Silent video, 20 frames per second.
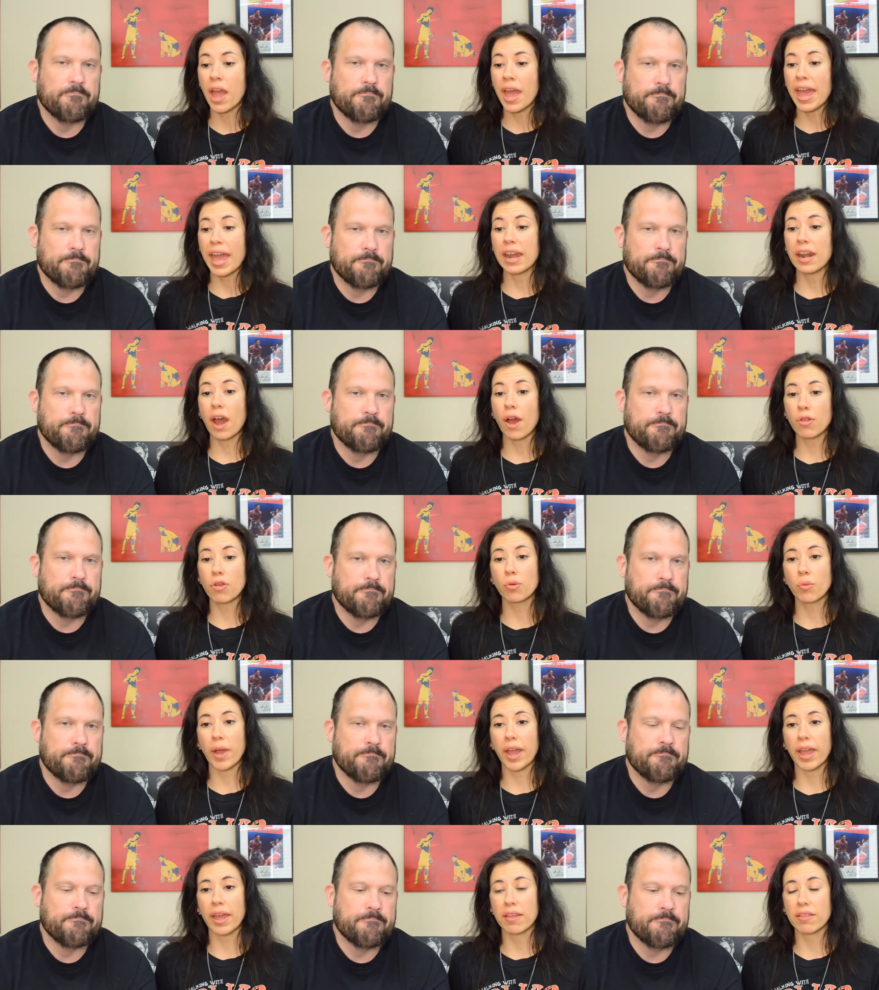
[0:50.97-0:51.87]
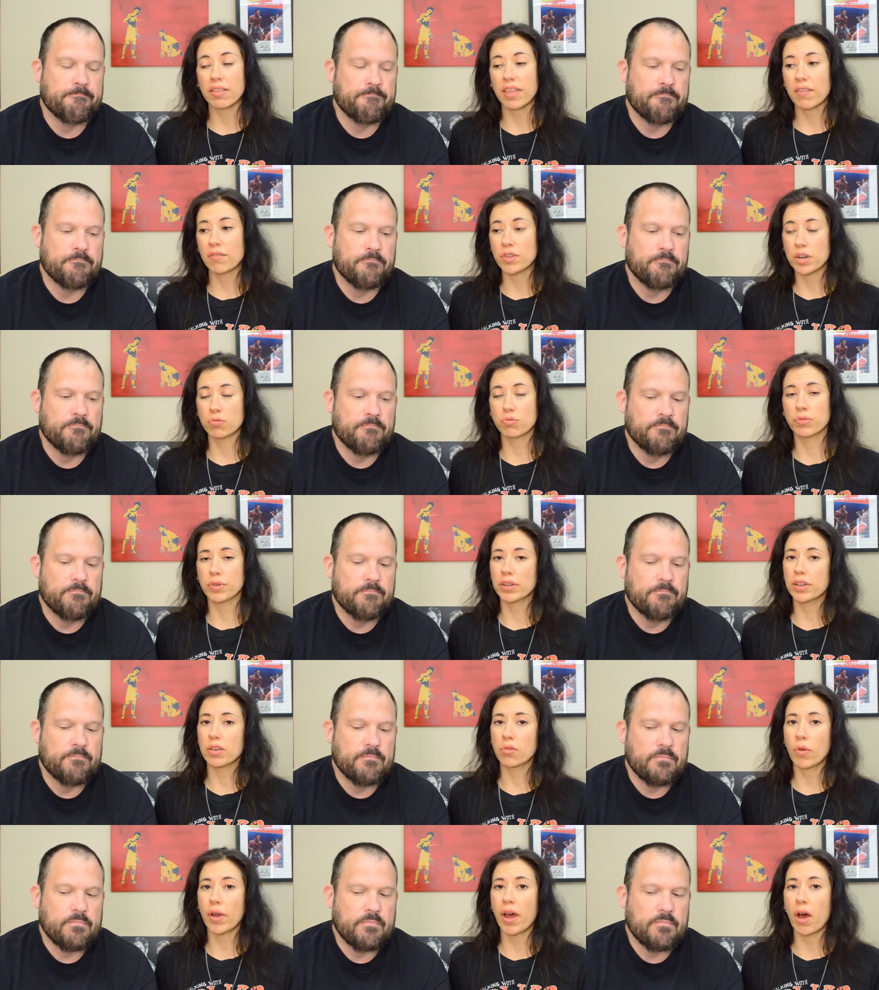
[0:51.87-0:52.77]
Speaker 1: In other ways, they've done
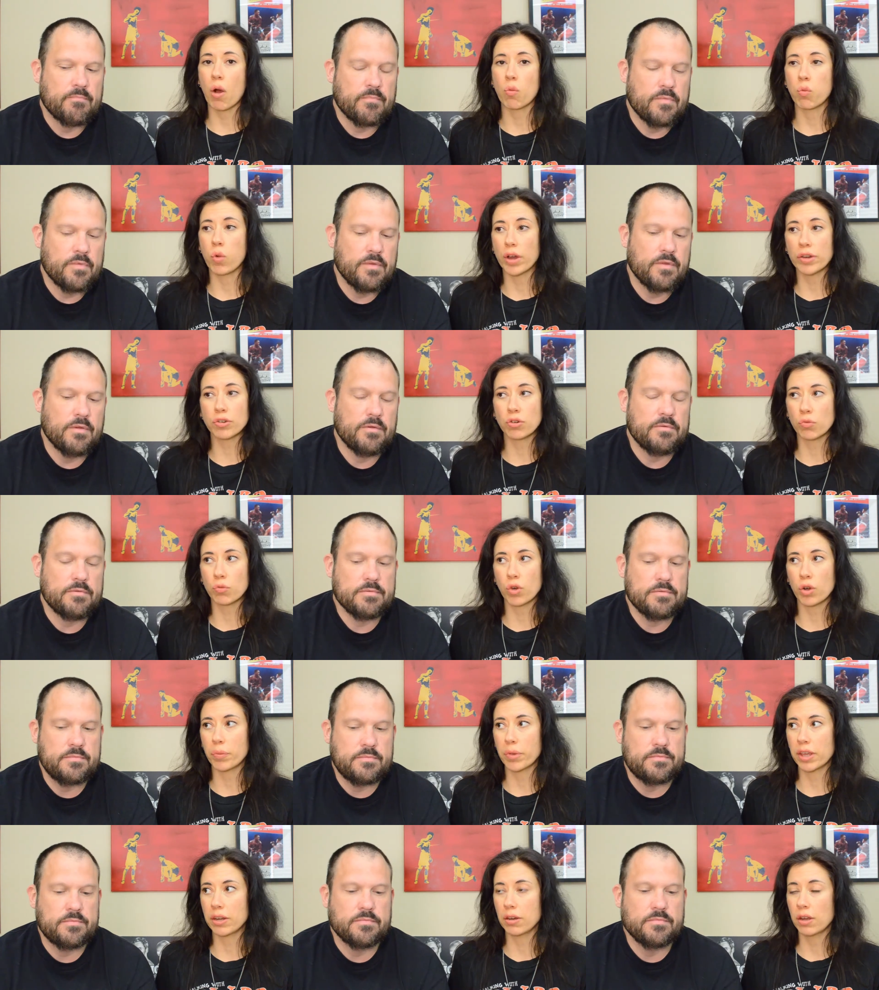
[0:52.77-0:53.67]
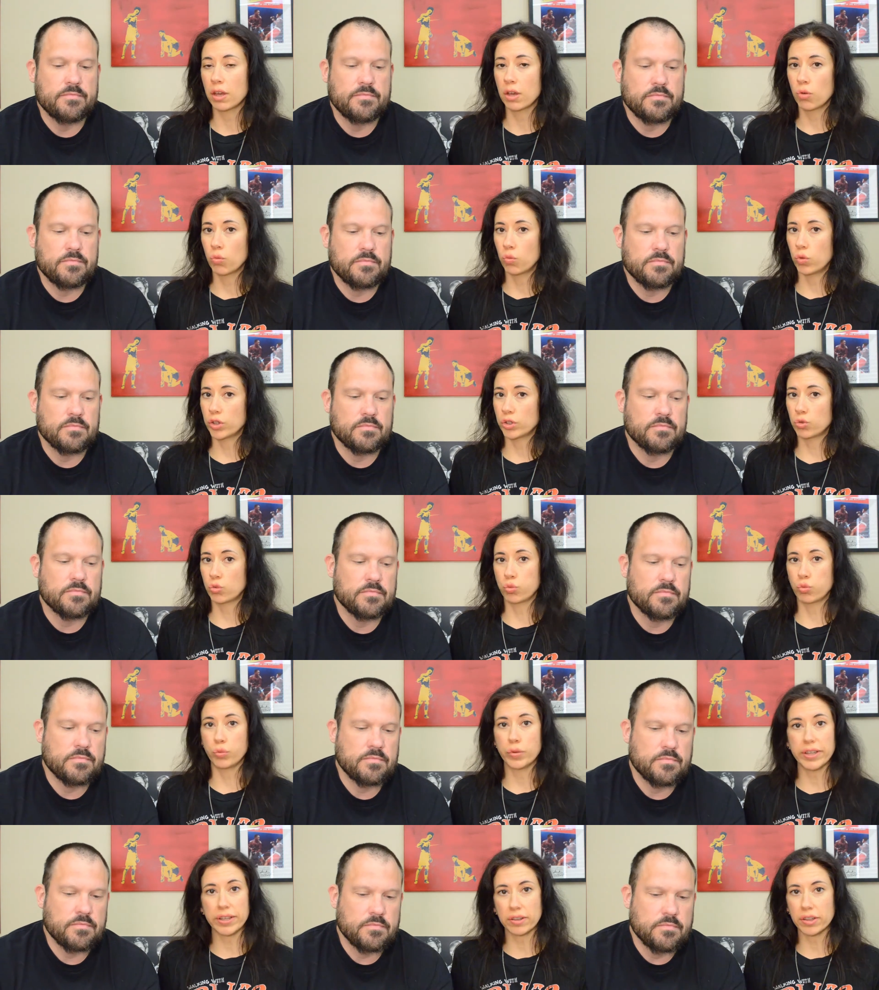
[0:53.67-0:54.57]
really well. Wonder Woman was
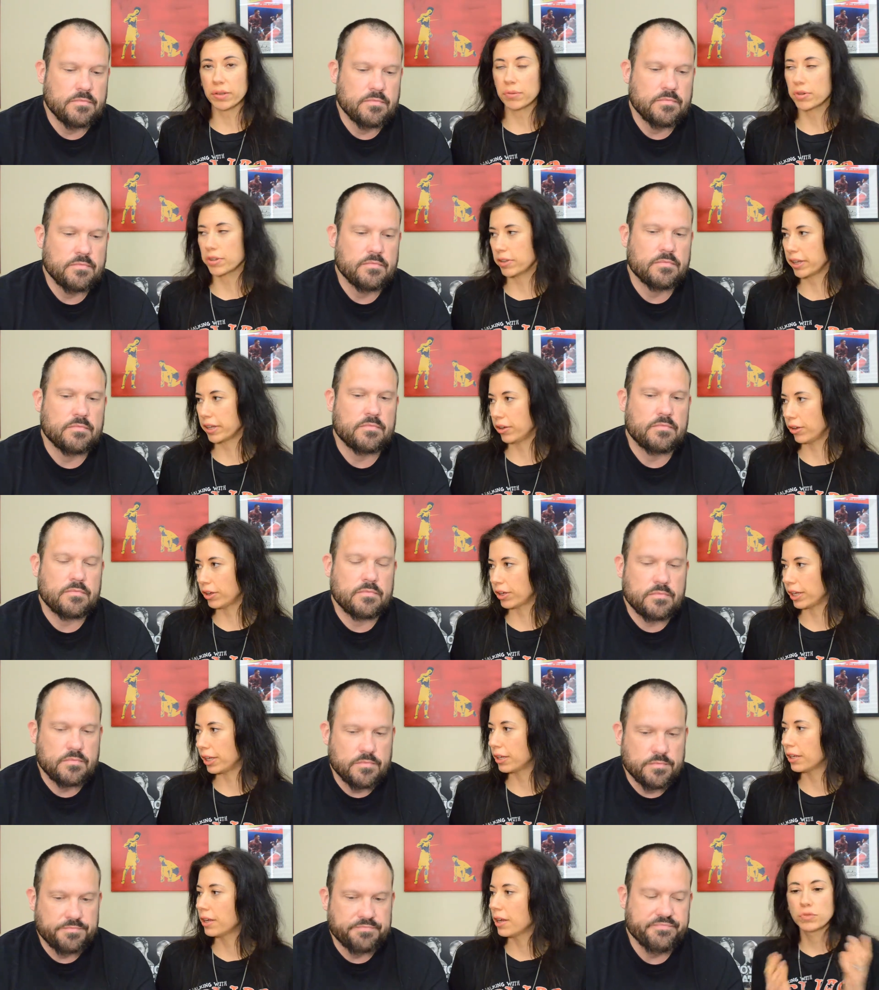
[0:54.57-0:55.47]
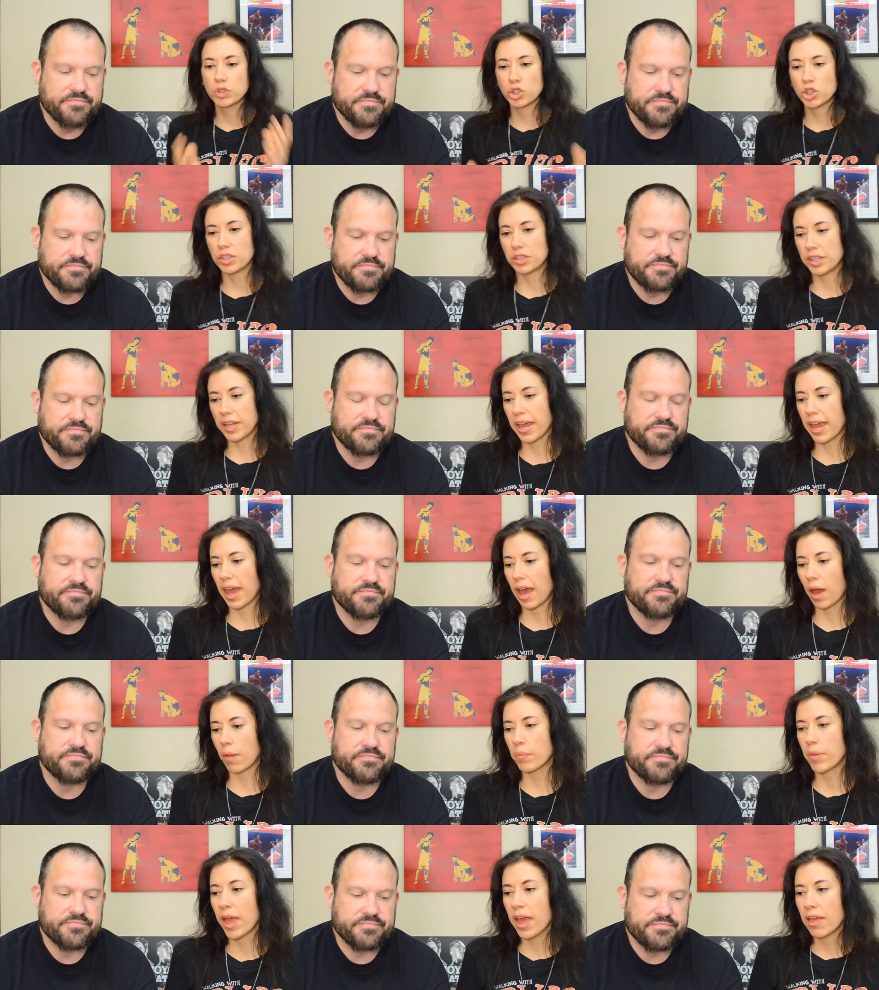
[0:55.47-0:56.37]
really, really good. Shazam,